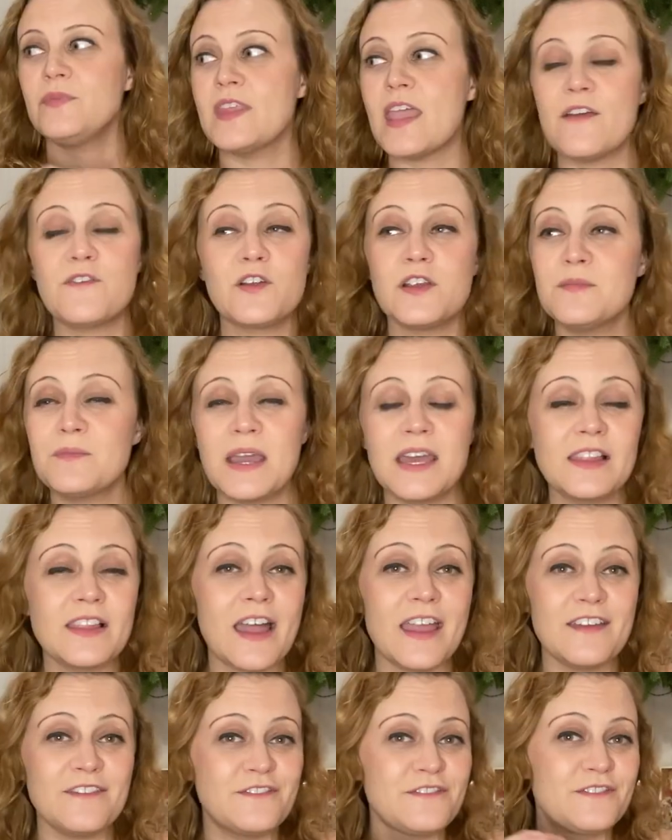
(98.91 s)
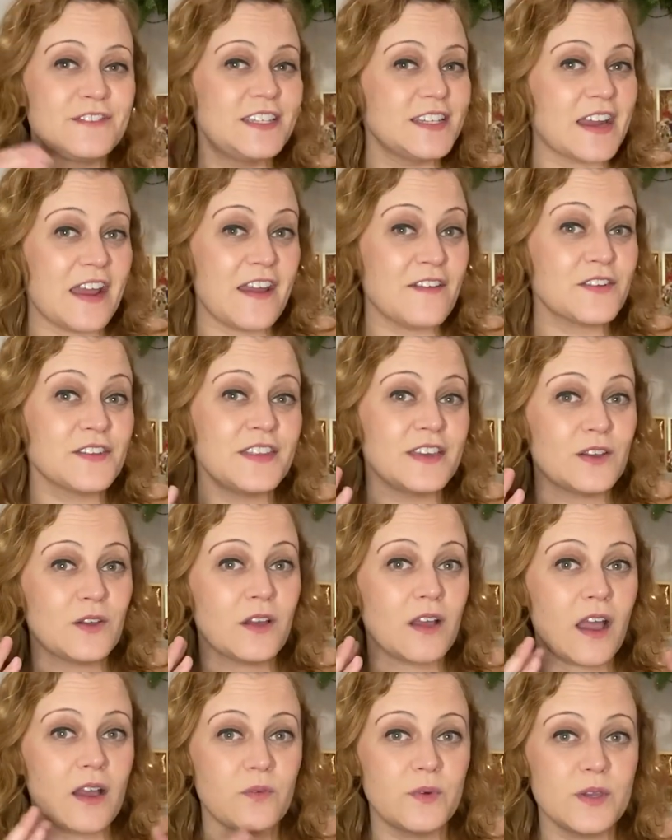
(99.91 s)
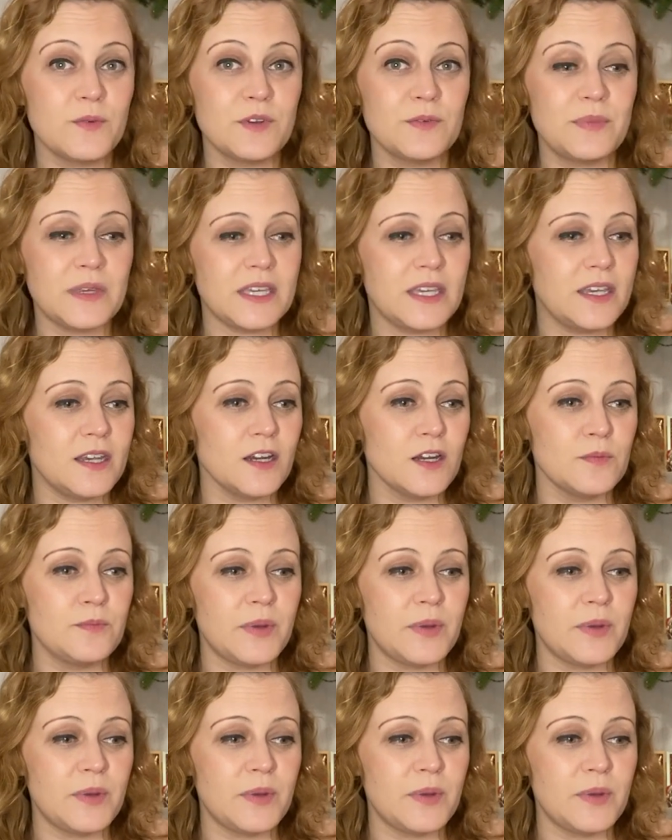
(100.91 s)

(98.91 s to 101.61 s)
Never in my life did I ever think we would be here.